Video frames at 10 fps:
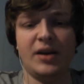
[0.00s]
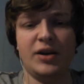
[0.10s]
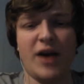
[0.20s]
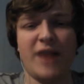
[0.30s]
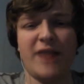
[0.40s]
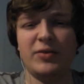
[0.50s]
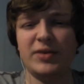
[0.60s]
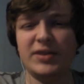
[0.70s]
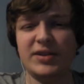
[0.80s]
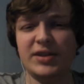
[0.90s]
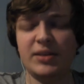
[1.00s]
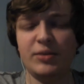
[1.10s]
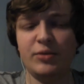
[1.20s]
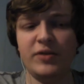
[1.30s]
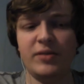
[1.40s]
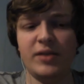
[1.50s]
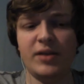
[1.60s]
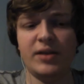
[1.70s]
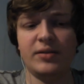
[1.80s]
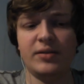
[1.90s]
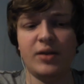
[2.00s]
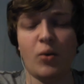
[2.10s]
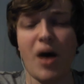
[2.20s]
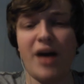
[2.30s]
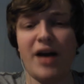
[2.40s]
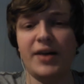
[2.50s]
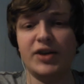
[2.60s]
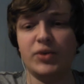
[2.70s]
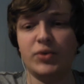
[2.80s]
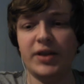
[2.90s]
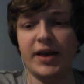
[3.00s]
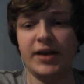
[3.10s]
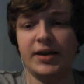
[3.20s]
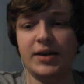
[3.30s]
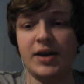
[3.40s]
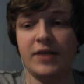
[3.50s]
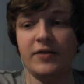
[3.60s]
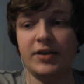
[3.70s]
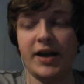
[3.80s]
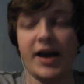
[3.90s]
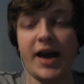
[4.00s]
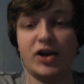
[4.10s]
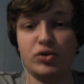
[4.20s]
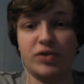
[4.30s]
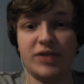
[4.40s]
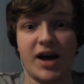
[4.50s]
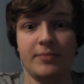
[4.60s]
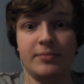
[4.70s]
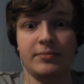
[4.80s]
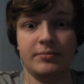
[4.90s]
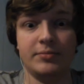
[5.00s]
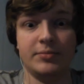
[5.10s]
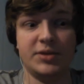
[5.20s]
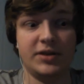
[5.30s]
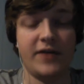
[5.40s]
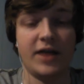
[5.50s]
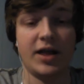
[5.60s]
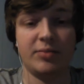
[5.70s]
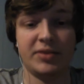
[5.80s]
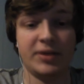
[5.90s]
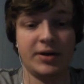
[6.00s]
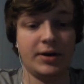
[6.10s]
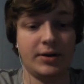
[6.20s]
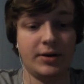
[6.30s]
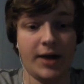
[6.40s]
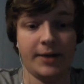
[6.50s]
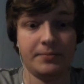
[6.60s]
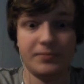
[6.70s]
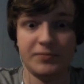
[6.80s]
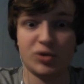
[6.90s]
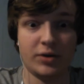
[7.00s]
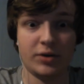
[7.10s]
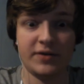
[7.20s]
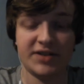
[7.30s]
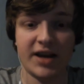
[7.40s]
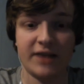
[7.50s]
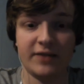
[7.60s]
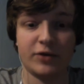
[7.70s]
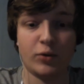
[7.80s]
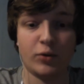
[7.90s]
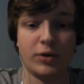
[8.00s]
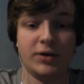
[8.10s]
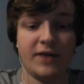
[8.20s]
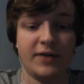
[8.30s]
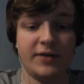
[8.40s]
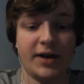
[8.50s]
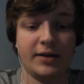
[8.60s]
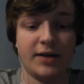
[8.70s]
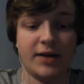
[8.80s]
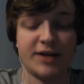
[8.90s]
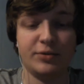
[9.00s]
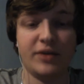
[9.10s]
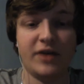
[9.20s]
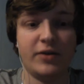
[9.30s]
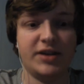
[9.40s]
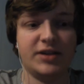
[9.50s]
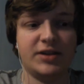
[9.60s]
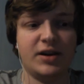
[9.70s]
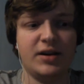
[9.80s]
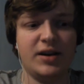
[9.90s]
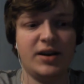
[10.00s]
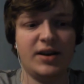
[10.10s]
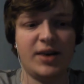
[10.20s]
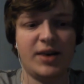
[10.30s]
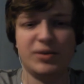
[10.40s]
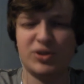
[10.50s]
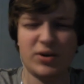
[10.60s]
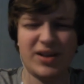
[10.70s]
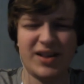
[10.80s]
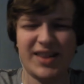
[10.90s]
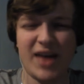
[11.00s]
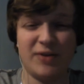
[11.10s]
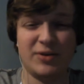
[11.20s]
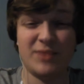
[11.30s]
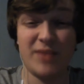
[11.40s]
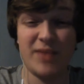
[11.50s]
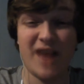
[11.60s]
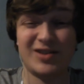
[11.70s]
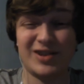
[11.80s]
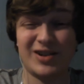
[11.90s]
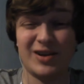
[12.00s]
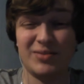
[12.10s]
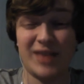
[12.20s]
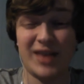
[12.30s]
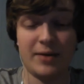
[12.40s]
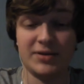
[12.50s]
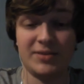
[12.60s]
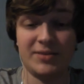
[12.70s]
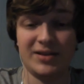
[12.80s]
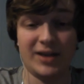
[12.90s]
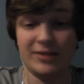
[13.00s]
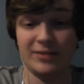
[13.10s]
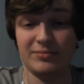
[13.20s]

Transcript: I haven't really seen a movie in a while that has really like given like actual time to develop like sort of a setting for a world. I feel like the last movie I really saw that was sort of like that was maybe Avatar, but that was, I mean, like